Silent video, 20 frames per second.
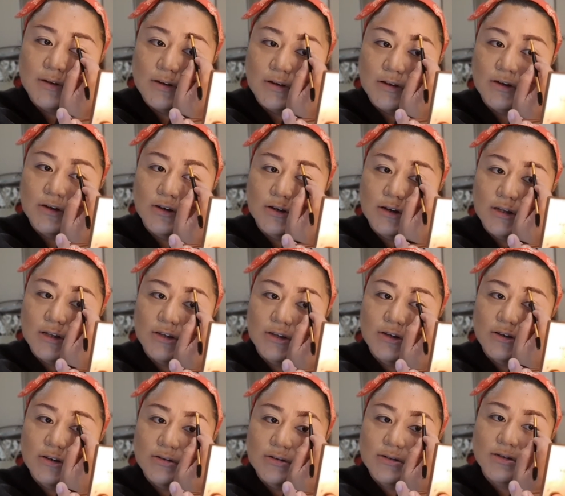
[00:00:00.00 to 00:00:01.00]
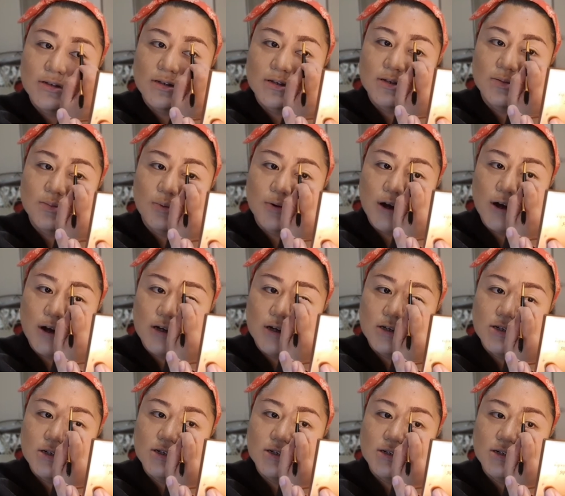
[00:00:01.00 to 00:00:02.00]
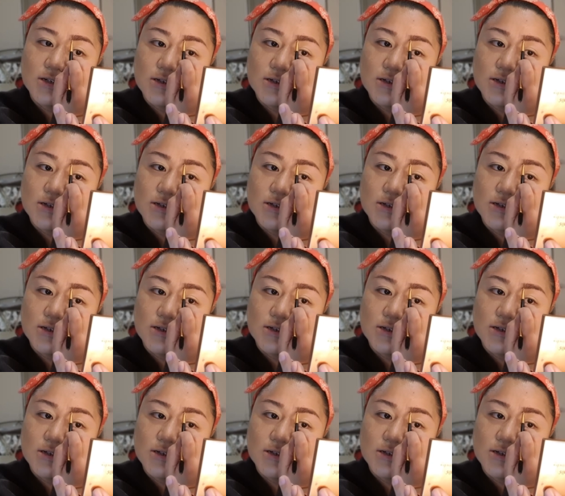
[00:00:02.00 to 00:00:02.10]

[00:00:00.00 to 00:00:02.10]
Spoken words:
You can use this brush.